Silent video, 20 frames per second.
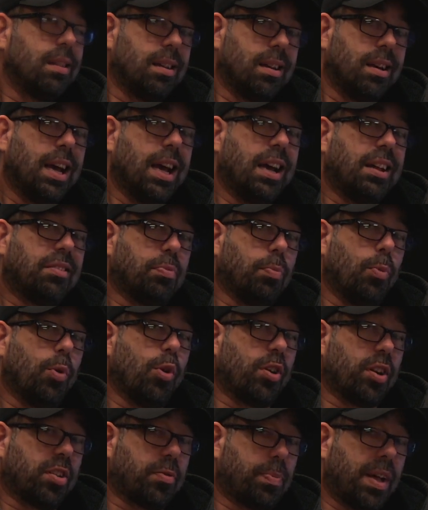It's
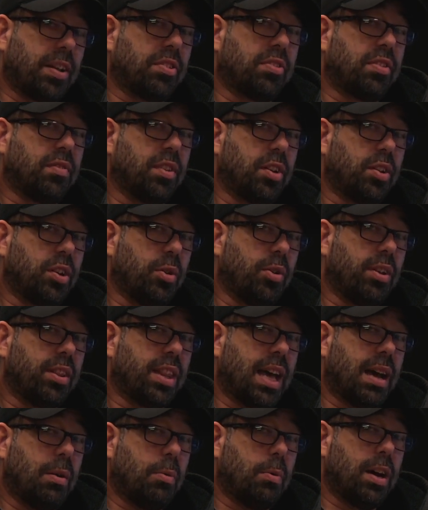more expensive to do it
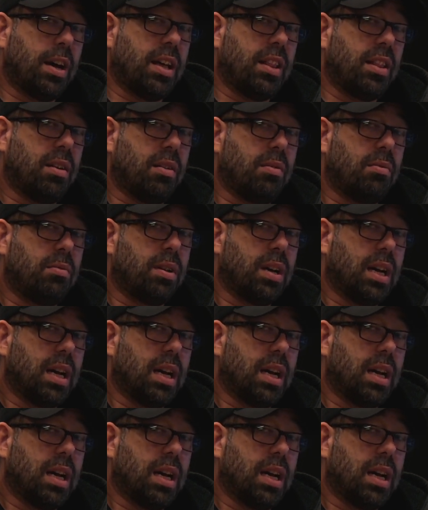that way, though.